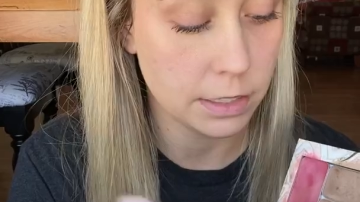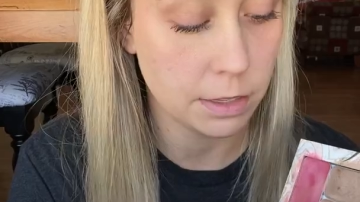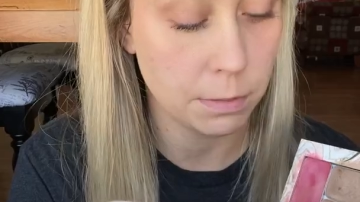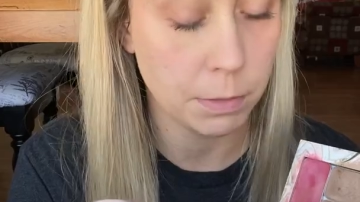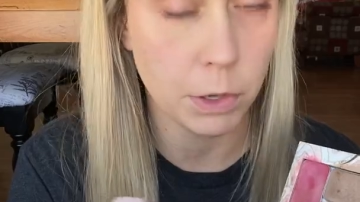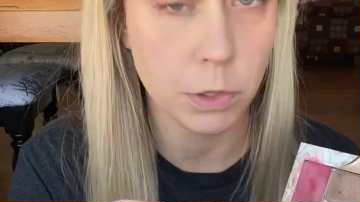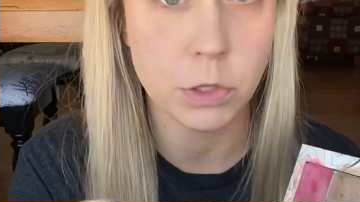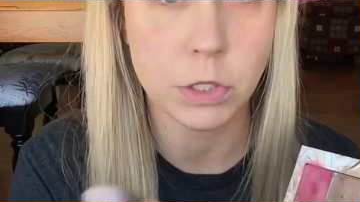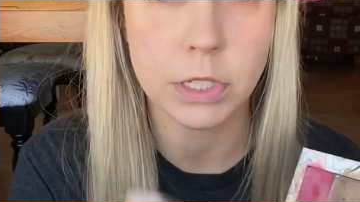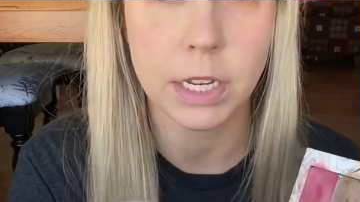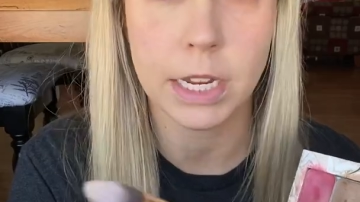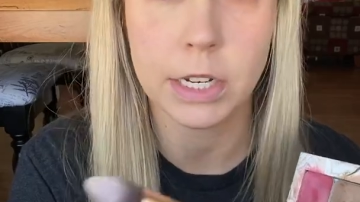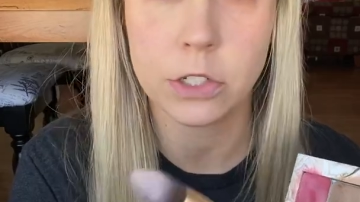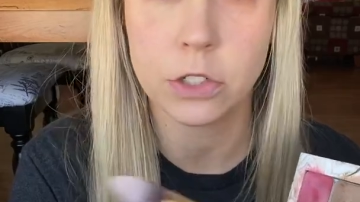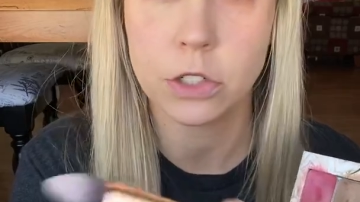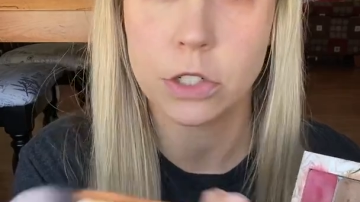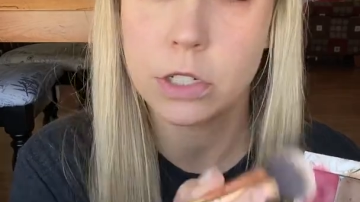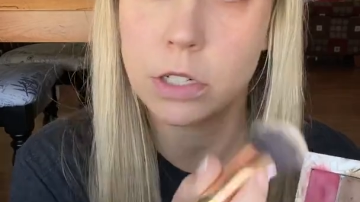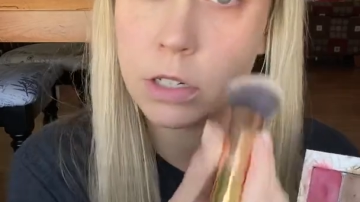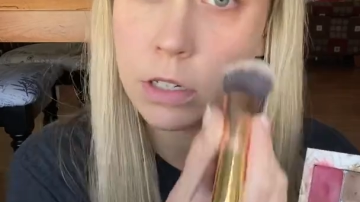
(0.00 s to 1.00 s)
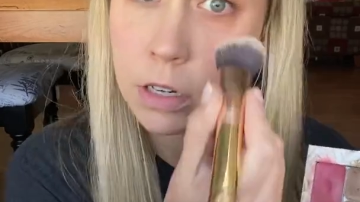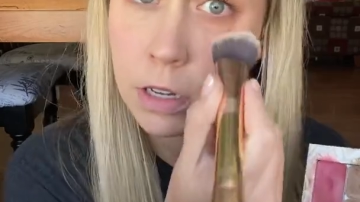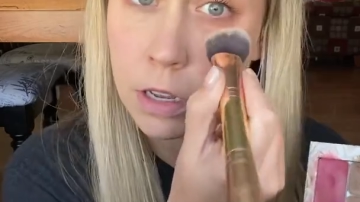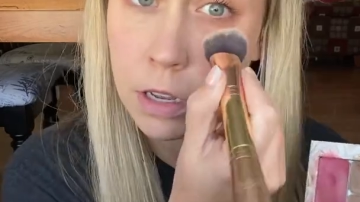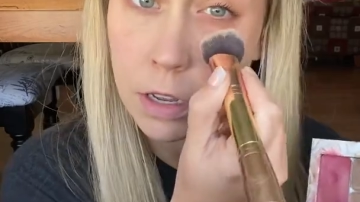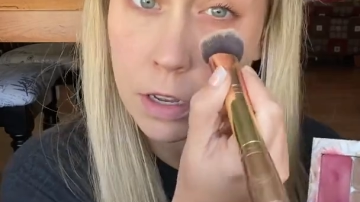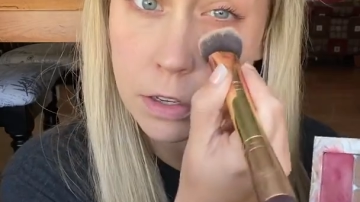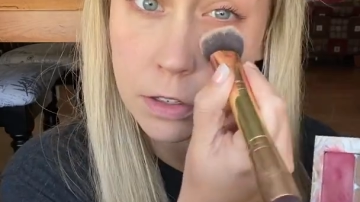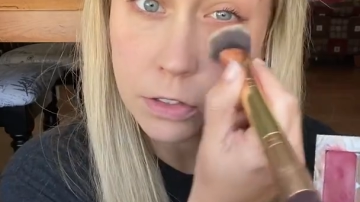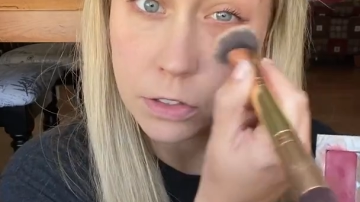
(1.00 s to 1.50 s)
most texture.
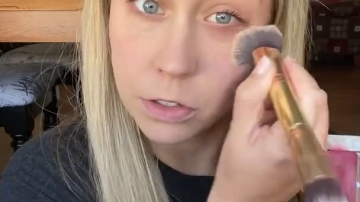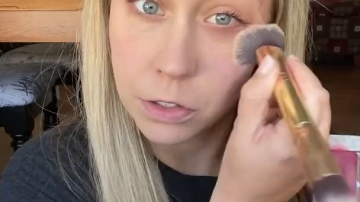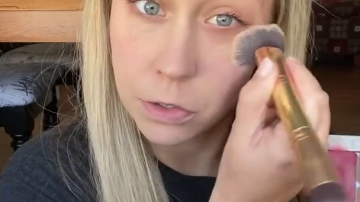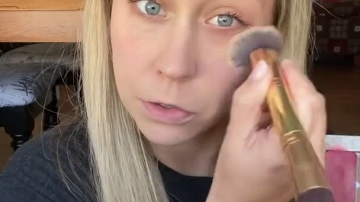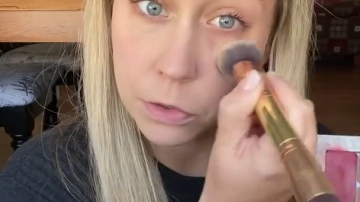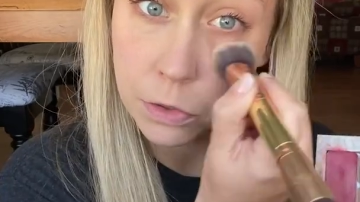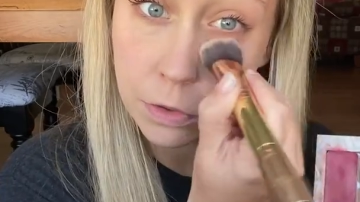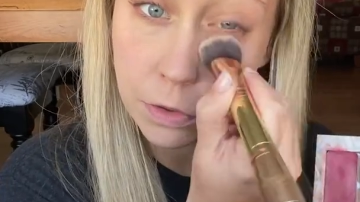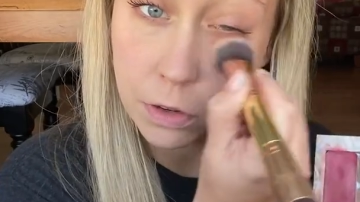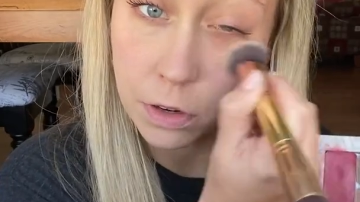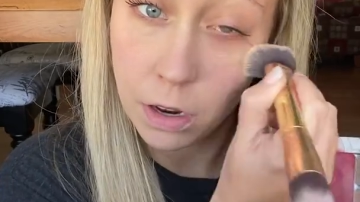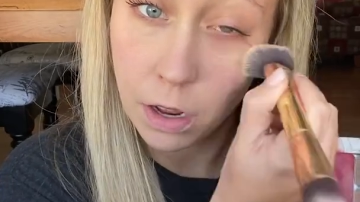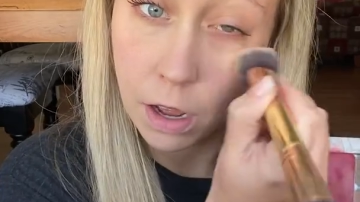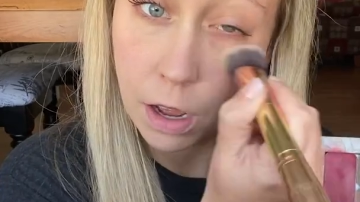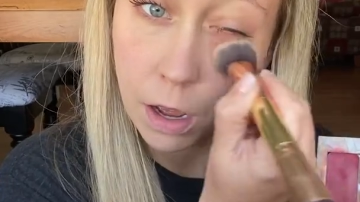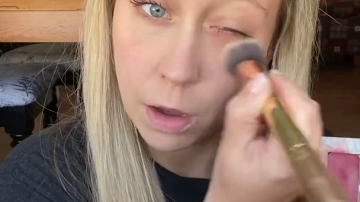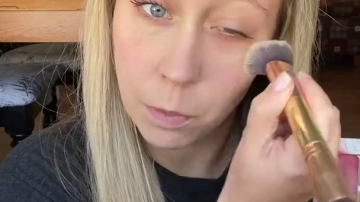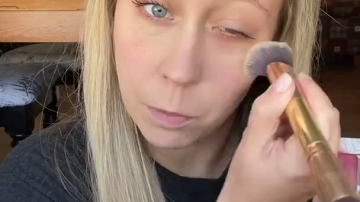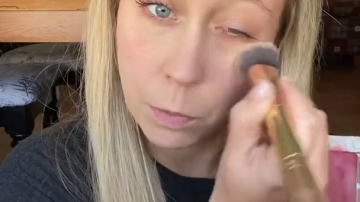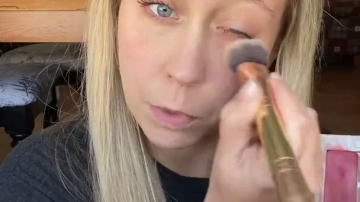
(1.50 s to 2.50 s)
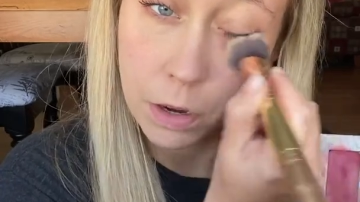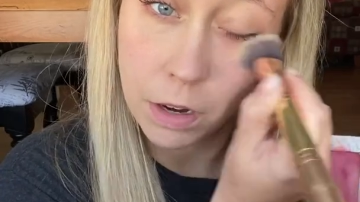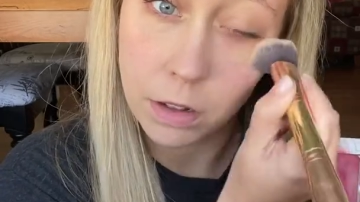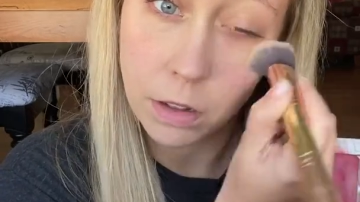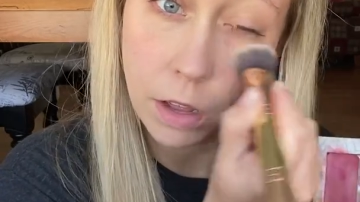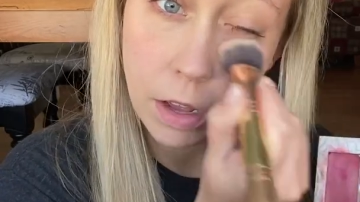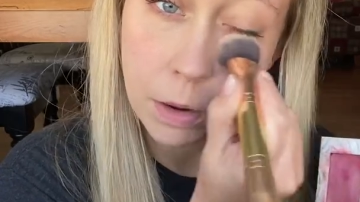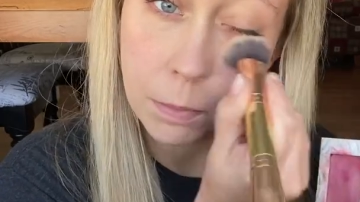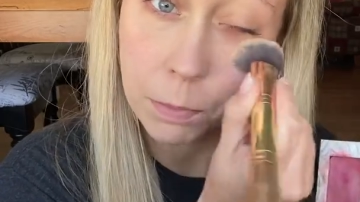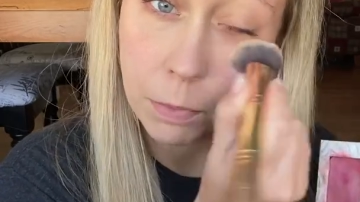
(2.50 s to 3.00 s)
So you do not want a
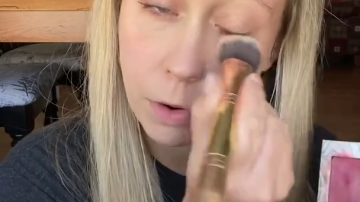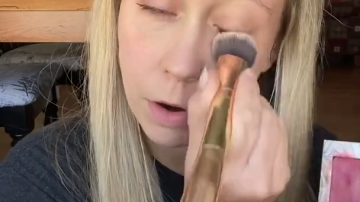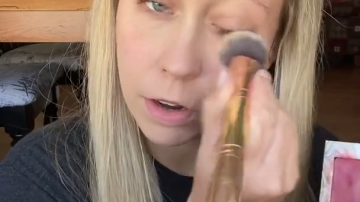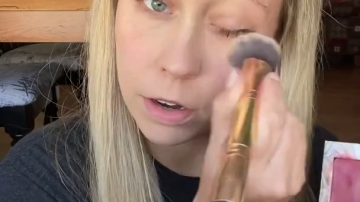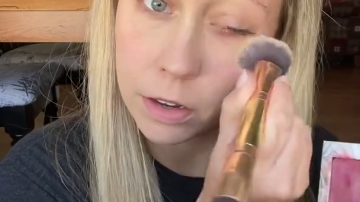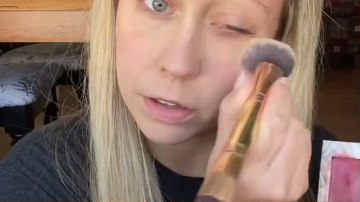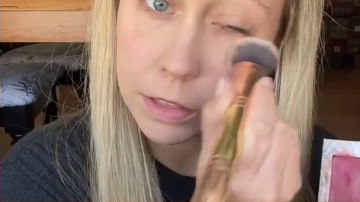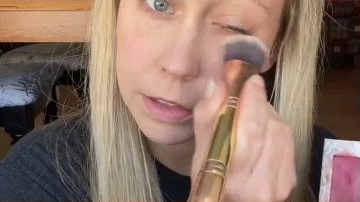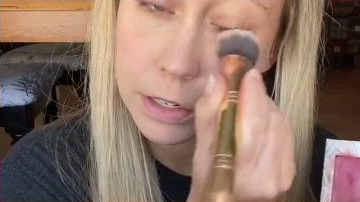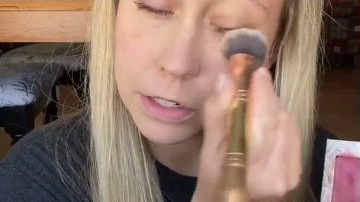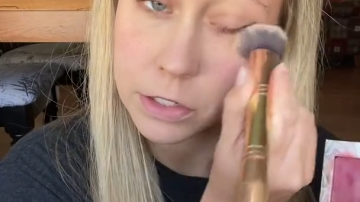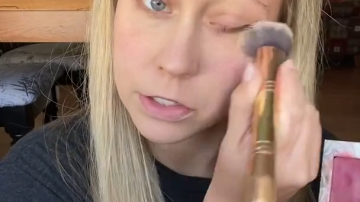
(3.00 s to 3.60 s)
lot of product there.